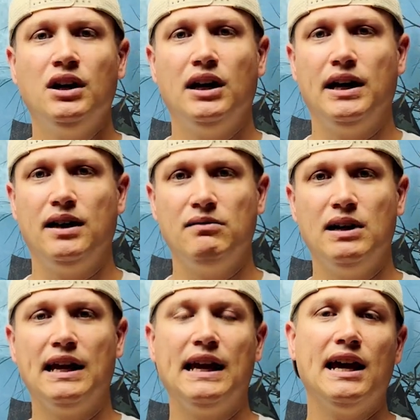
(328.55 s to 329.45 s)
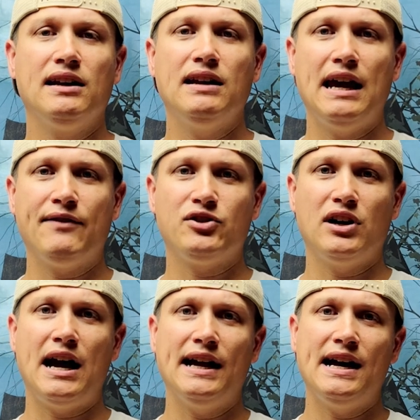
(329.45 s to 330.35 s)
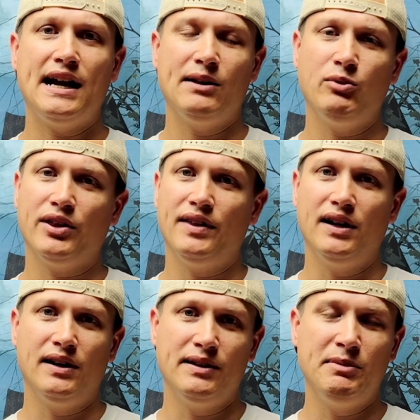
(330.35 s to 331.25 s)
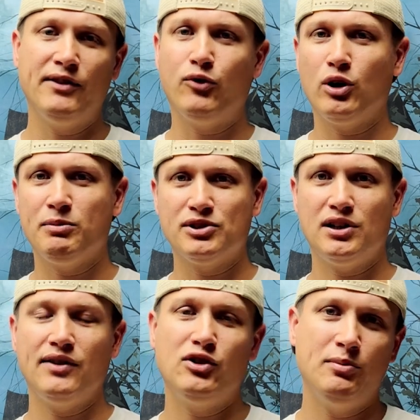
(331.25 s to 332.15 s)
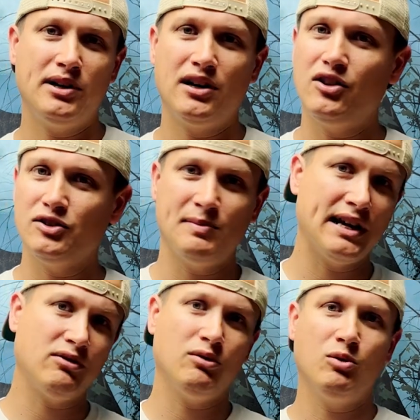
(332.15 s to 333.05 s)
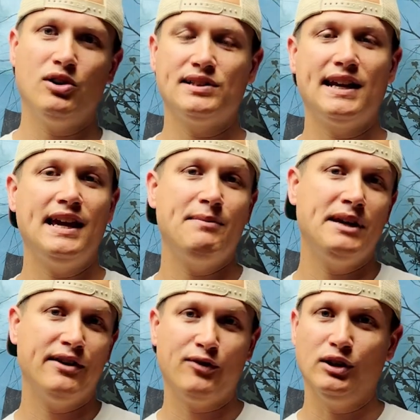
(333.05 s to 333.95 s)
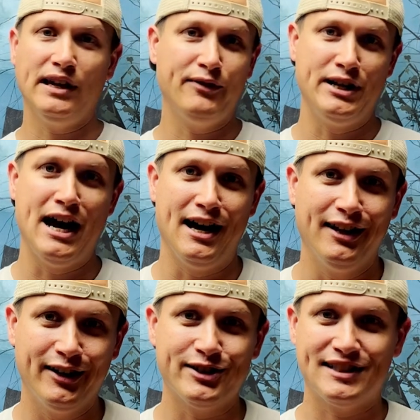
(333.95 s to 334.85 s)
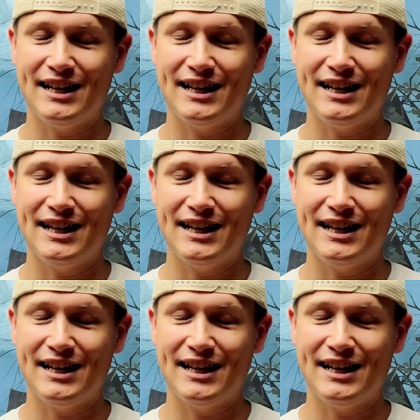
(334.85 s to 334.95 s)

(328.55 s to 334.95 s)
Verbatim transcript: And again, after I got it with uh, the big 40% off coupon and all those Michaels rewards, I can't beat it for $11.